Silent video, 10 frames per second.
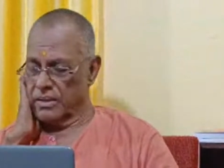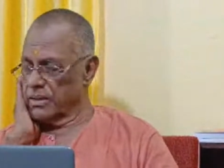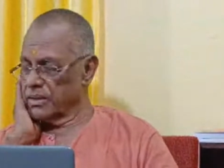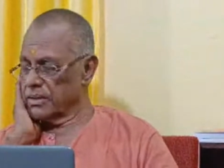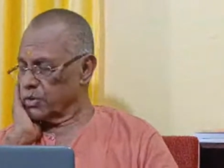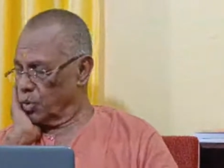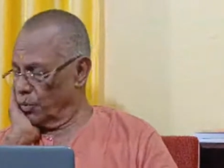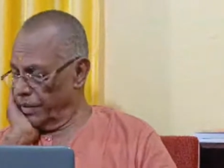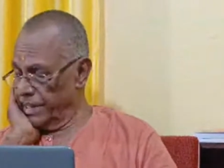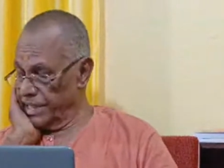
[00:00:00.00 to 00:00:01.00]
through
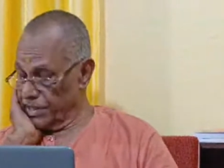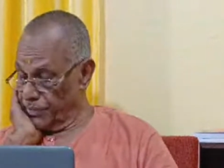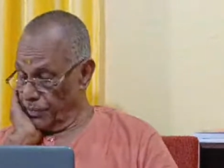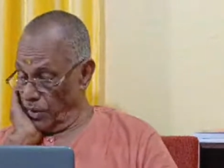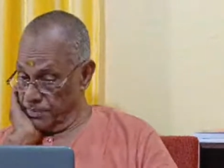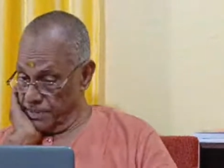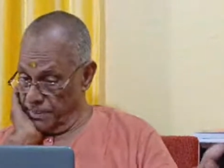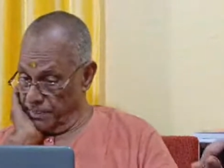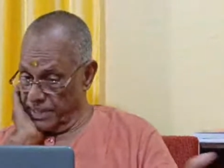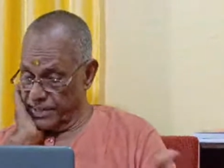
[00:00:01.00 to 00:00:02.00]
various forms he
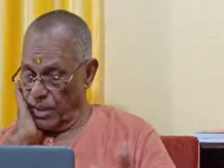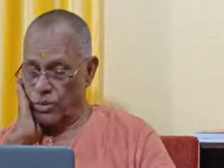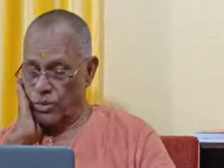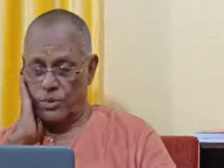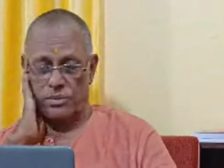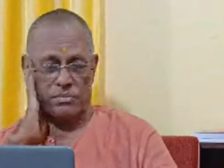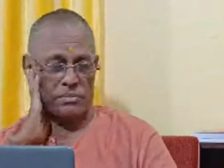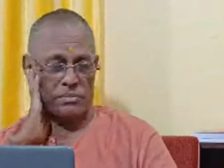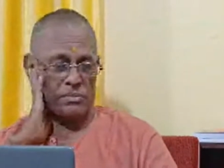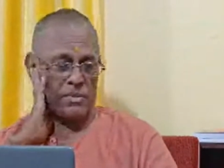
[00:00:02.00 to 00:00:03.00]
brings out
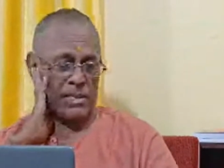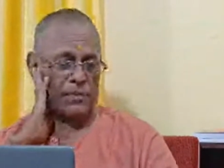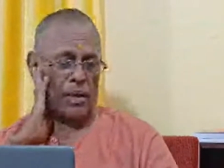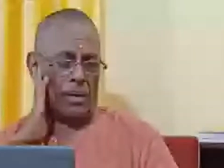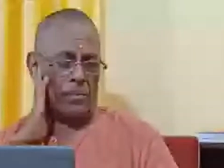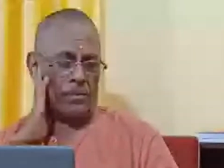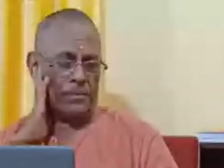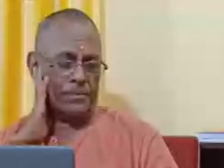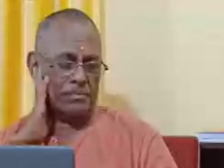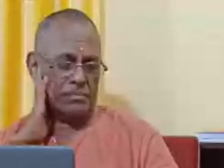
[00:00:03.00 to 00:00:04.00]
in the form of
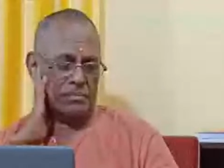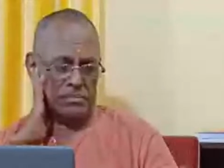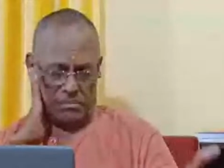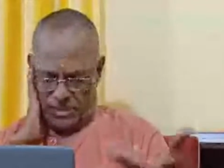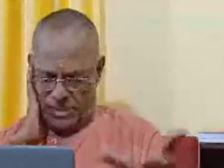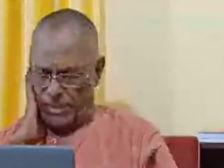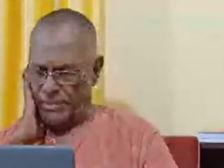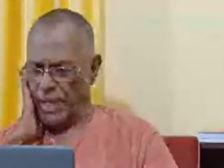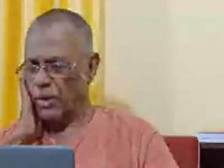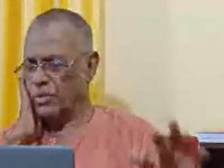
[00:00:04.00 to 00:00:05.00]
some
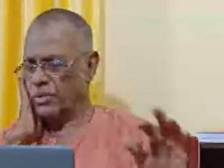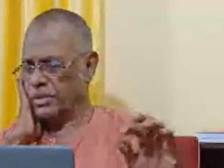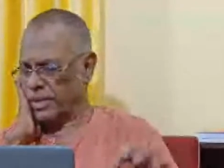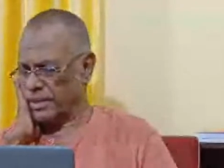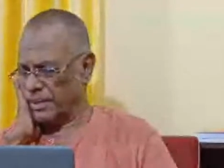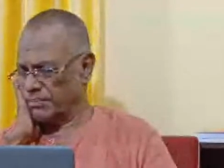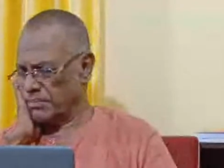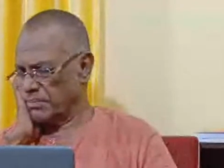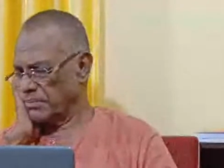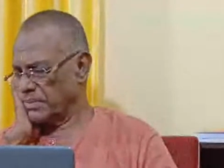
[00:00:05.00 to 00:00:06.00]
doubts or
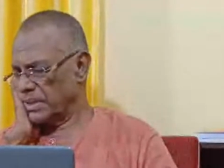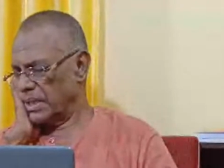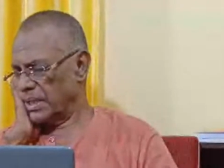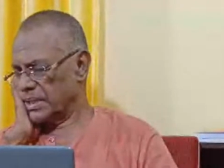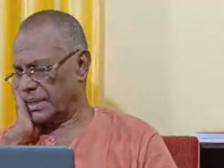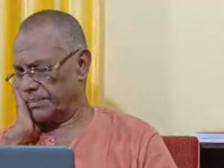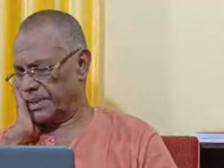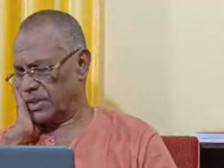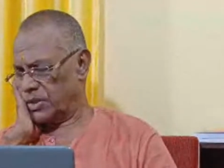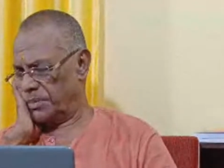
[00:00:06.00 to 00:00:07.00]

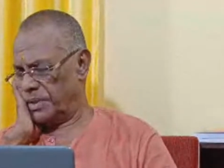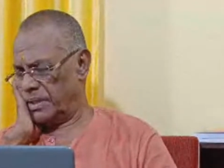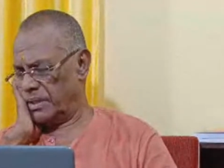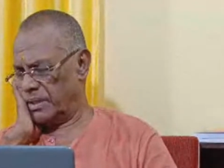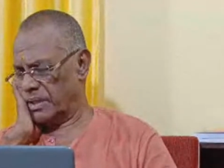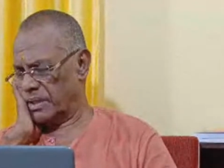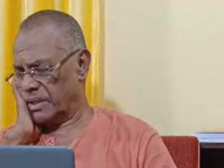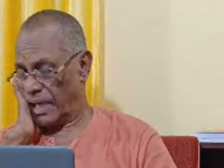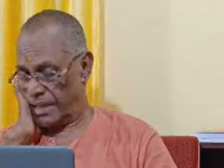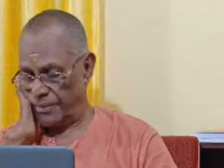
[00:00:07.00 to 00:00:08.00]
something to be
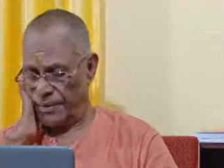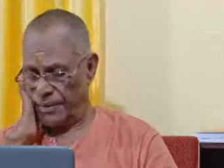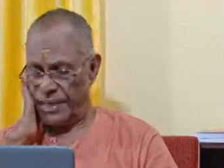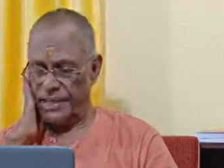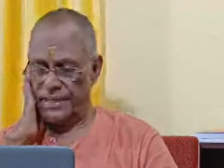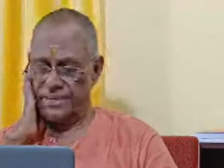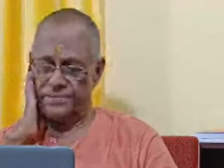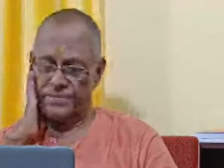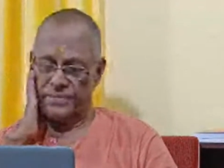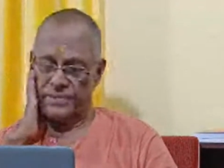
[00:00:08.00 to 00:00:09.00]
clarified.
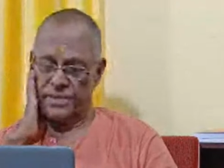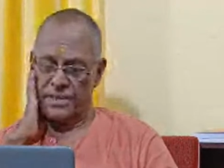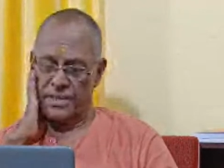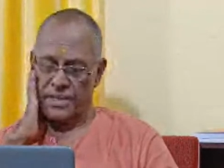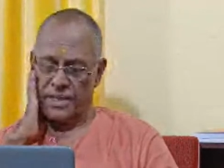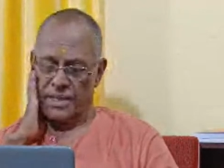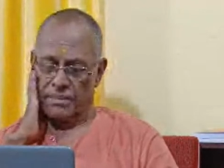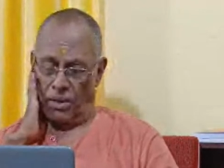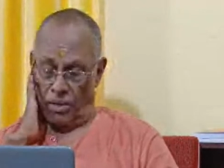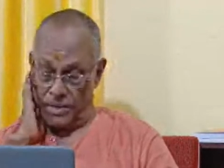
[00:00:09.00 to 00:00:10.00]
But
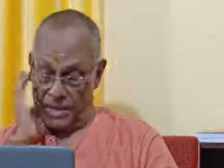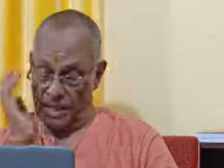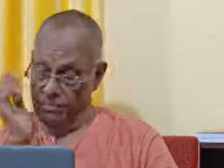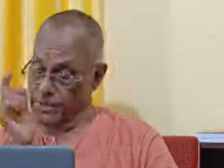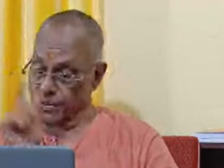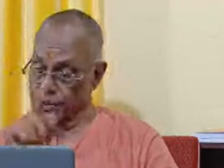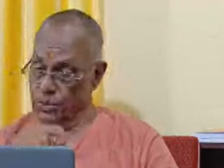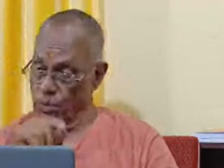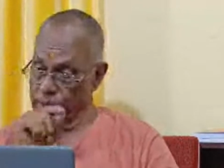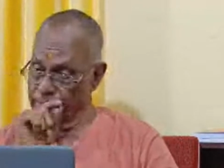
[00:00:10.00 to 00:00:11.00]
all the time we should know
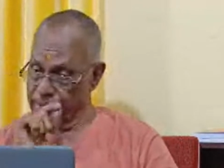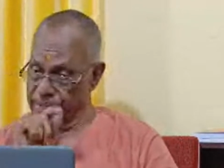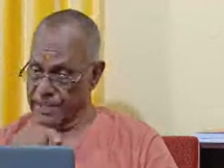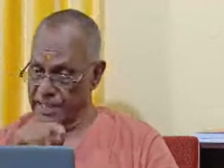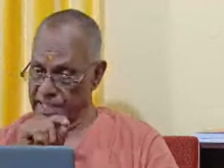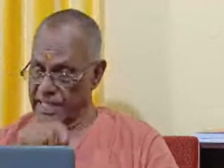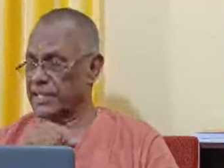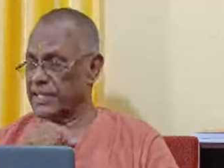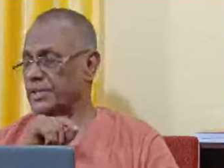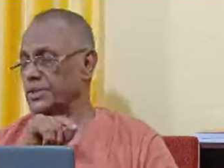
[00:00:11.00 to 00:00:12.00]
he facilitates
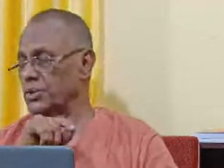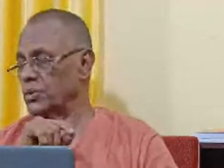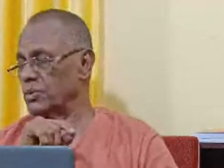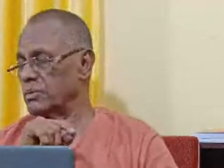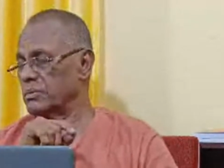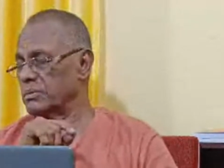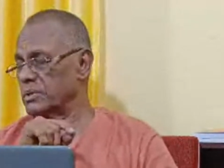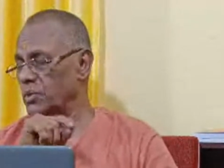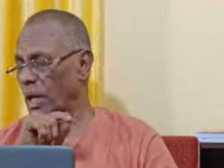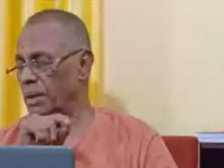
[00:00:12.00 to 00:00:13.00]
us to
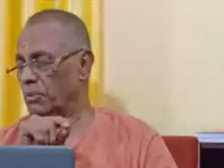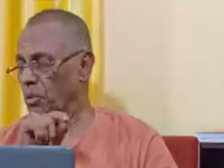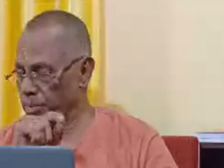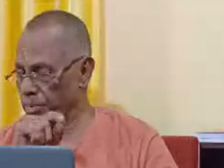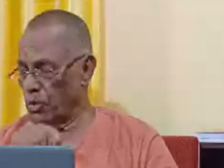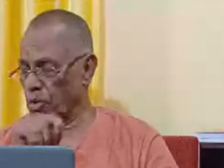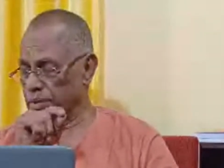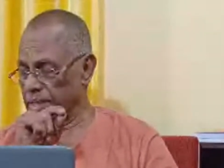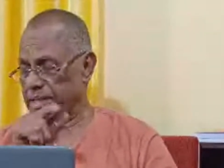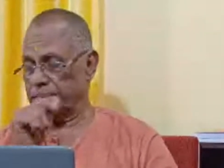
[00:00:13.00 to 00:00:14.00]
dwell more and more on the
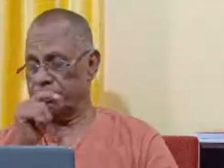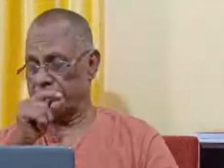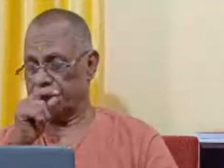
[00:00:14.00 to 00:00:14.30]
subject.